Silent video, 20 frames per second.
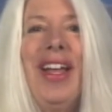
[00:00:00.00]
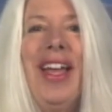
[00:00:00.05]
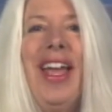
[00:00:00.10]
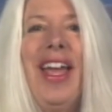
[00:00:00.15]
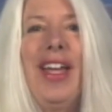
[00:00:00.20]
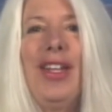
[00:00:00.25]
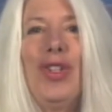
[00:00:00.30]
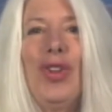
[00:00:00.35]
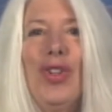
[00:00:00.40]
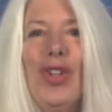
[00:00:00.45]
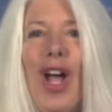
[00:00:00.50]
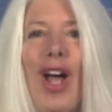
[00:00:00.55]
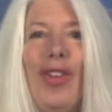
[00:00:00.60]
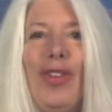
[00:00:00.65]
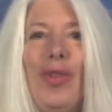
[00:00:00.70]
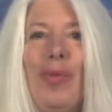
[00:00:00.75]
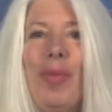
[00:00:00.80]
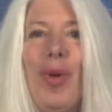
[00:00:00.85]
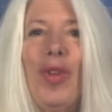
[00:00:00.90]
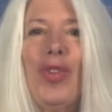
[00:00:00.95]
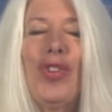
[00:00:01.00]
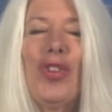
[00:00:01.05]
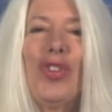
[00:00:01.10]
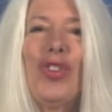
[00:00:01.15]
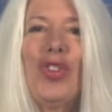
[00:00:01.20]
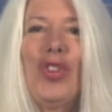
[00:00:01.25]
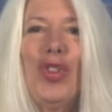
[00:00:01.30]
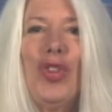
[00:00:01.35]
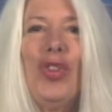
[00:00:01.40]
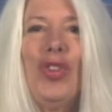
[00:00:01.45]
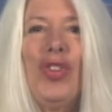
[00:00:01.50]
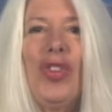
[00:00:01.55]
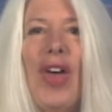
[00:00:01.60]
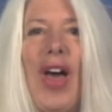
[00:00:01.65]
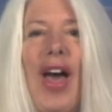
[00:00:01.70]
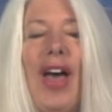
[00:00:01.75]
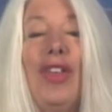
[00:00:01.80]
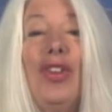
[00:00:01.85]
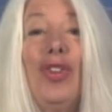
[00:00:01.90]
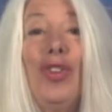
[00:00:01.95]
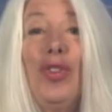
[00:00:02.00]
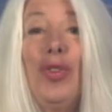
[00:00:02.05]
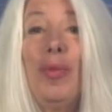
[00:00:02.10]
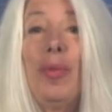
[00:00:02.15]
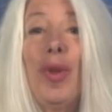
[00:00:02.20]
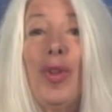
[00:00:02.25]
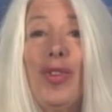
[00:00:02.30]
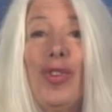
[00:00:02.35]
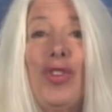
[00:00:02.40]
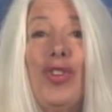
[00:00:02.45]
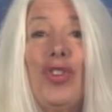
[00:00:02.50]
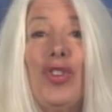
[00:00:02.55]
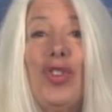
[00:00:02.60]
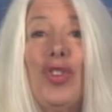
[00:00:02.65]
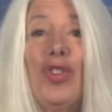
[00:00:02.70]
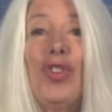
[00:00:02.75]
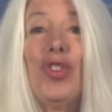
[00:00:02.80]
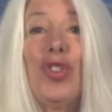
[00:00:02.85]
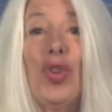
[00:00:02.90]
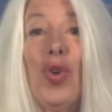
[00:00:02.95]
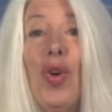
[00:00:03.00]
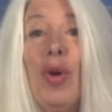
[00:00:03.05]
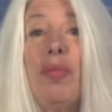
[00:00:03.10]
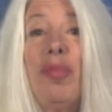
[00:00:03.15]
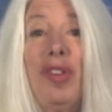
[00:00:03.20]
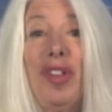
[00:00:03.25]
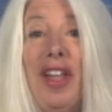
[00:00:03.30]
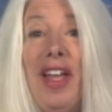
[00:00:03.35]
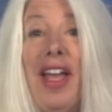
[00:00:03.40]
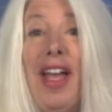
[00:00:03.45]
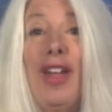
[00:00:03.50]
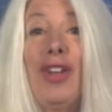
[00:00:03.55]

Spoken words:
And you're not supposed to choose that. You're supposed to choose your planned